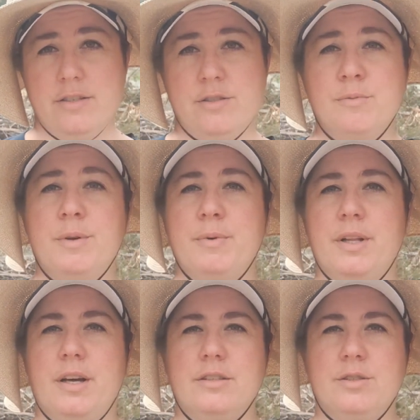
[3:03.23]
So we will
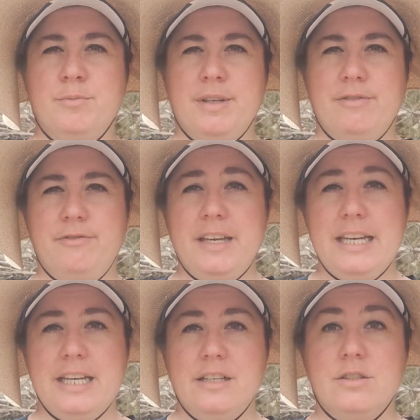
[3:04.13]
also be
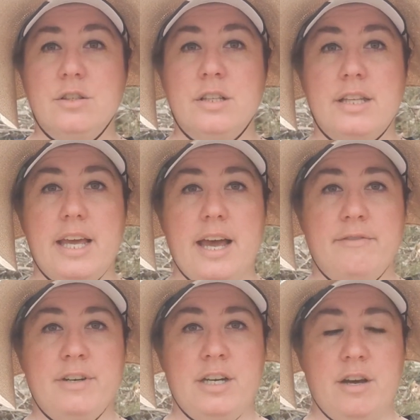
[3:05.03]
feeding so that they
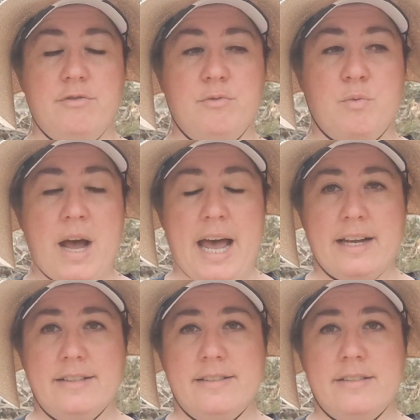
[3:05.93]
have enough
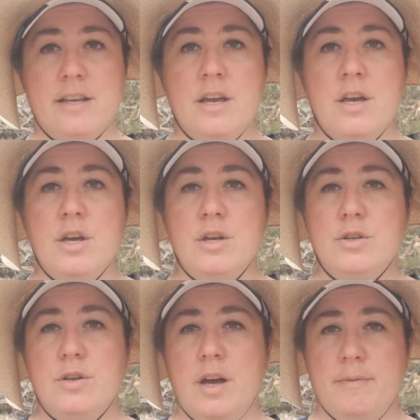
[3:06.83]
wax
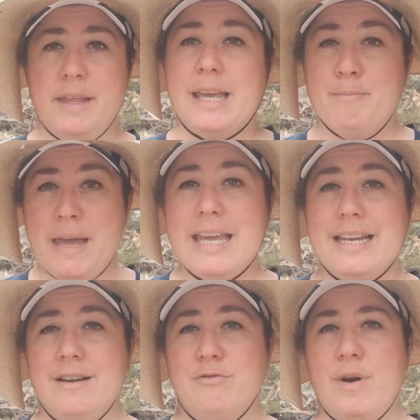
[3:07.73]
um, they can make
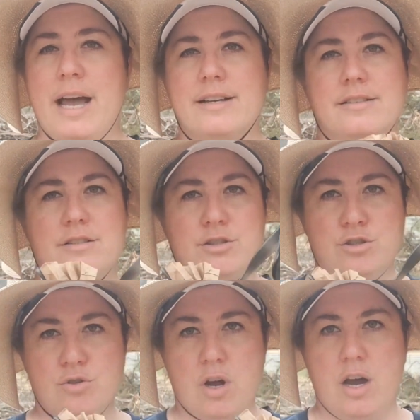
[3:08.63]
enough wax to
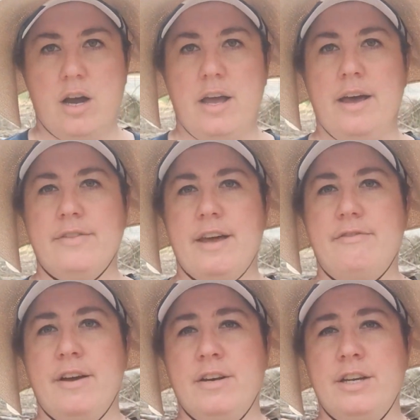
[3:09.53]
draw out that
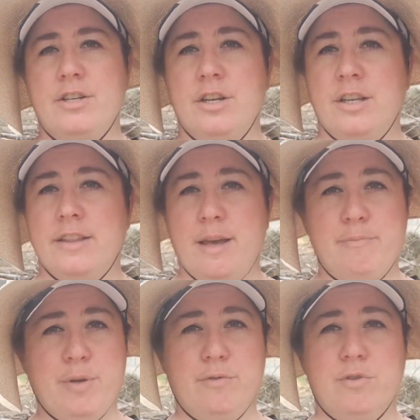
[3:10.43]
foundation, get that
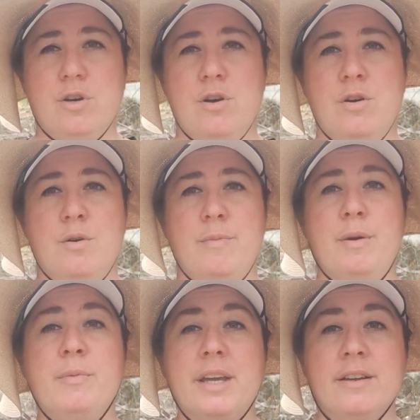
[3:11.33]
beautiful comb,
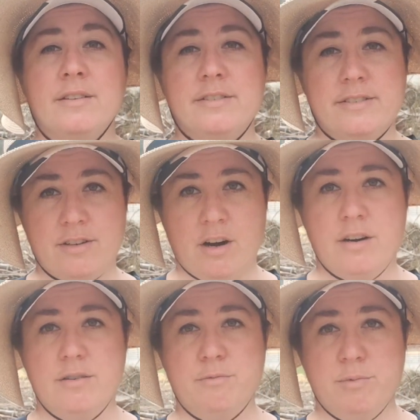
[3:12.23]
and we can start
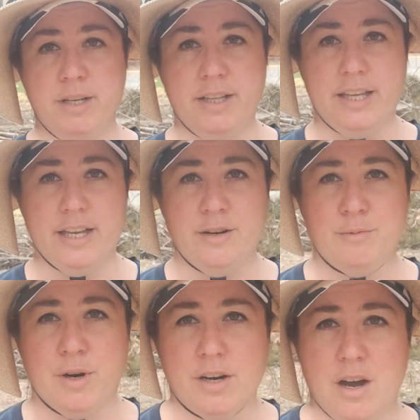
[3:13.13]
really getting to
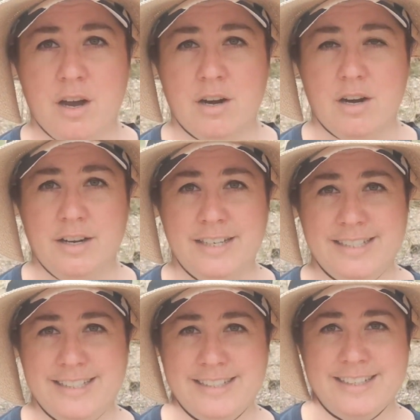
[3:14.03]
work on our honey
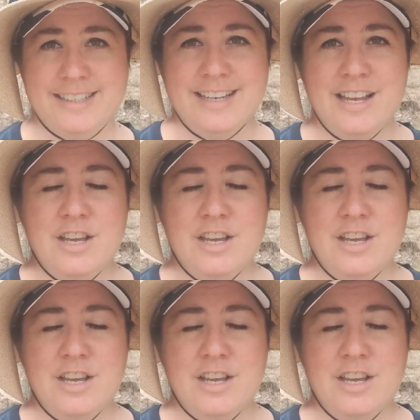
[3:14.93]
season.